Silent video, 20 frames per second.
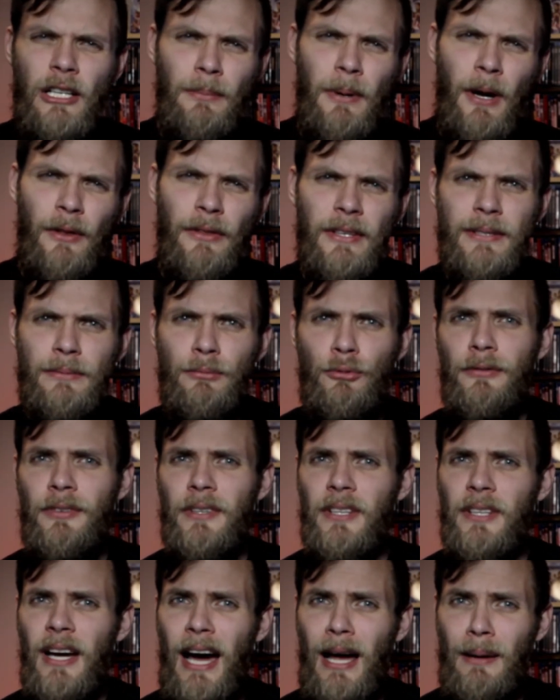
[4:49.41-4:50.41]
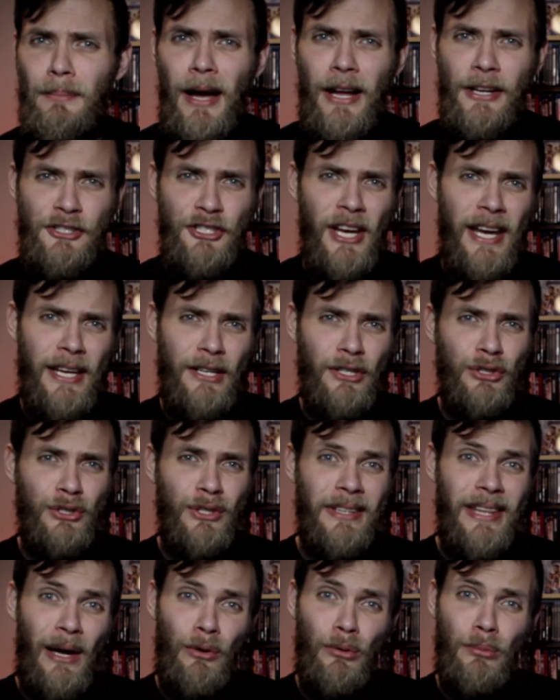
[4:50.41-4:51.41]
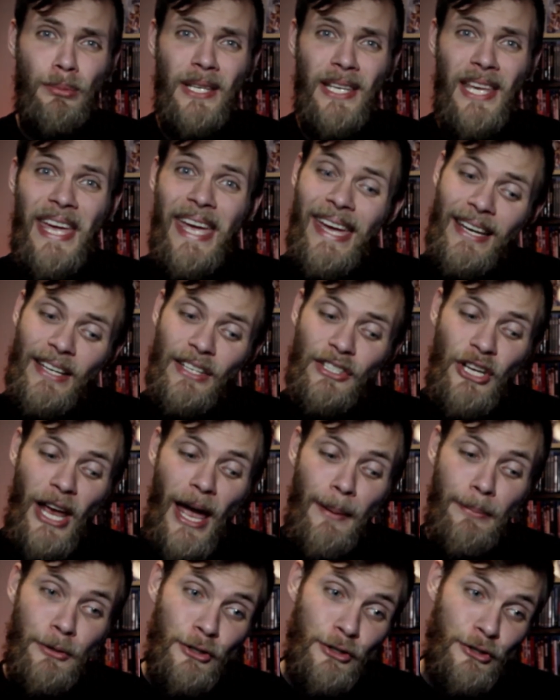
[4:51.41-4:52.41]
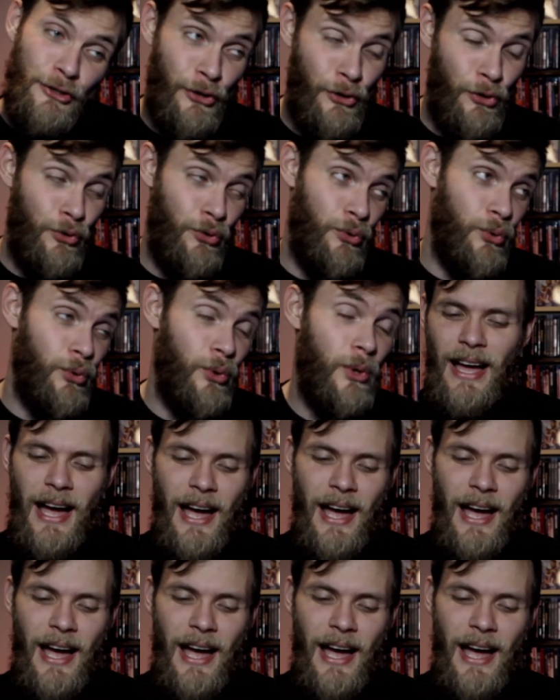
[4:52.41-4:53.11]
about this movie on my channel, and that would be It Chapter 2.